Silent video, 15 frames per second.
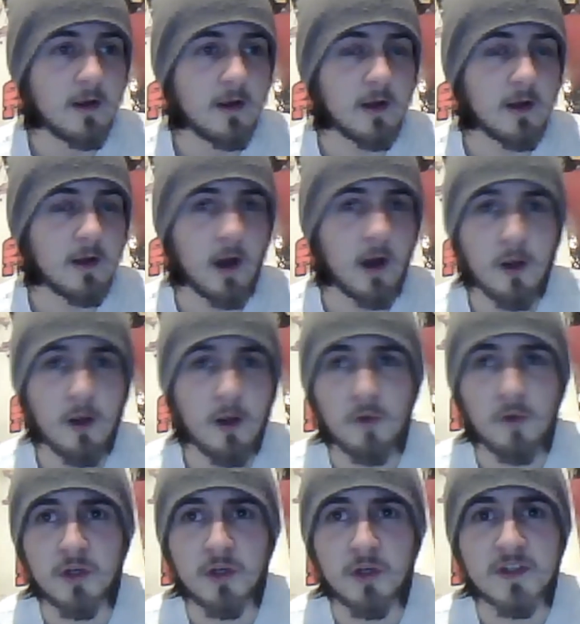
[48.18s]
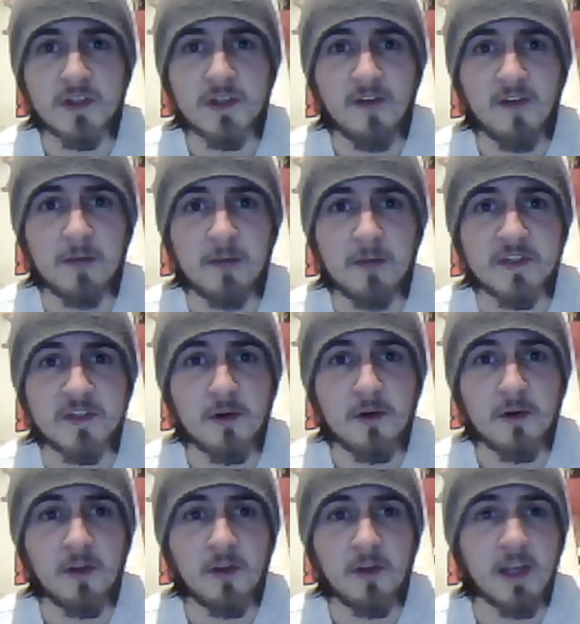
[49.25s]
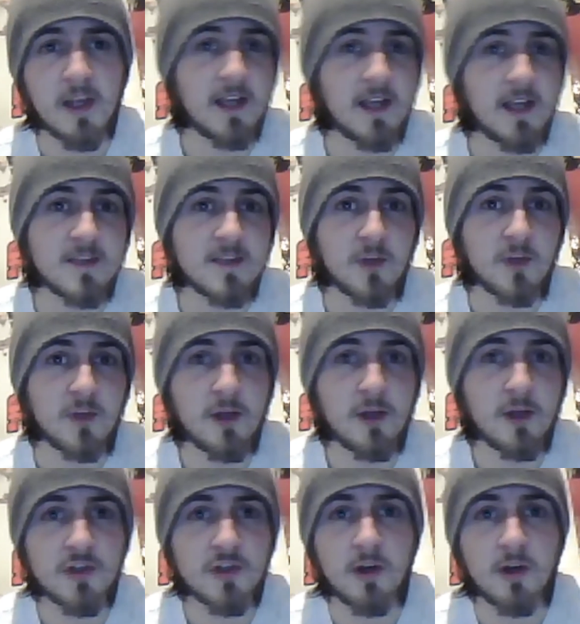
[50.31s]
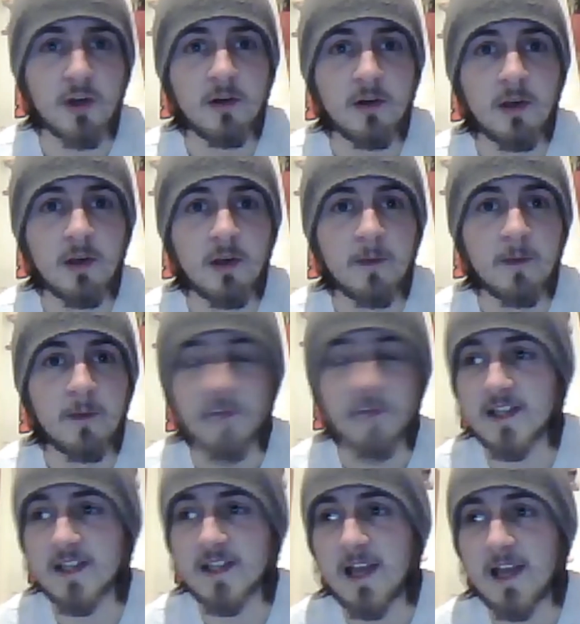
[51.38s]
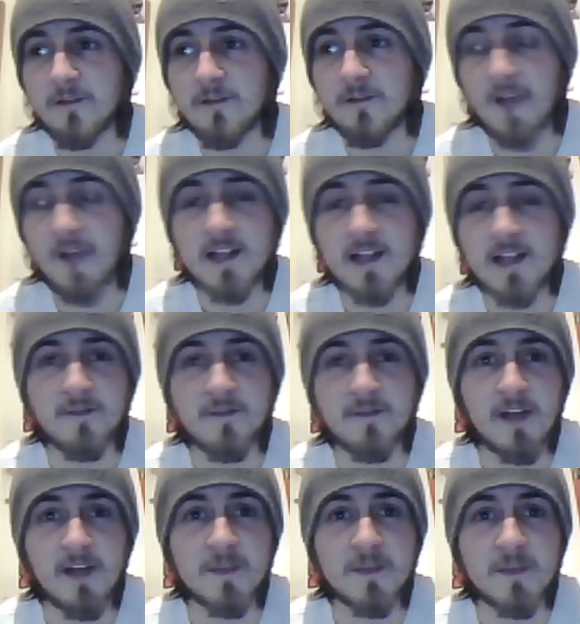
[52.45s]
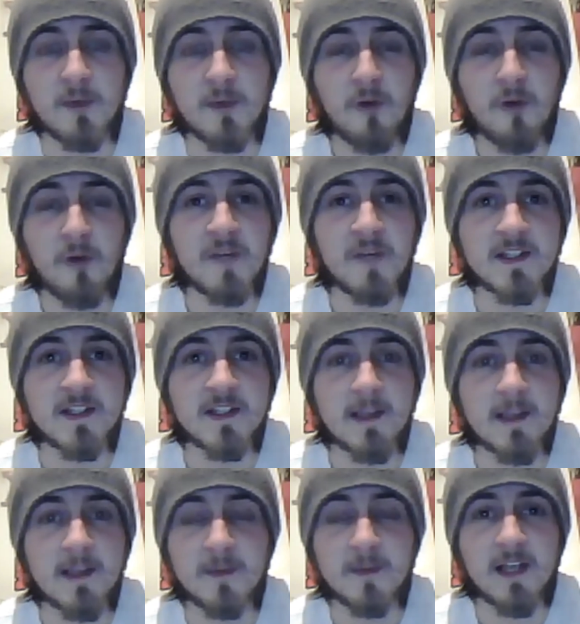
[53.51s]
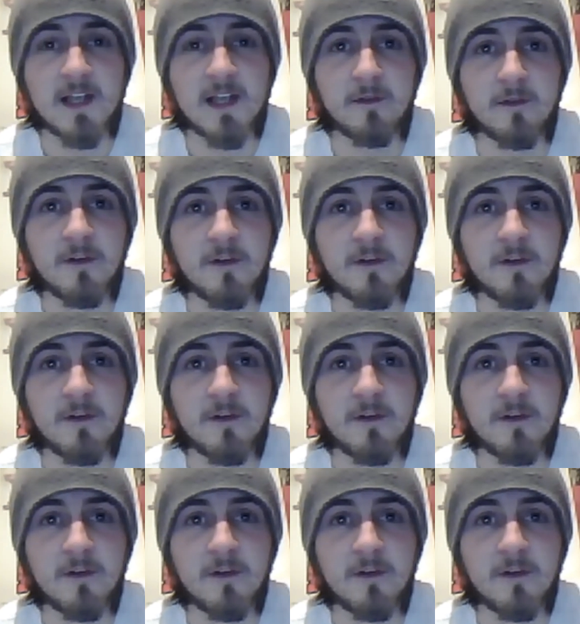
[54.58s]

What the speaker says: I hope more news develops soon and they can get some closure, as can fans of Phillip Seymore Hoffman himself.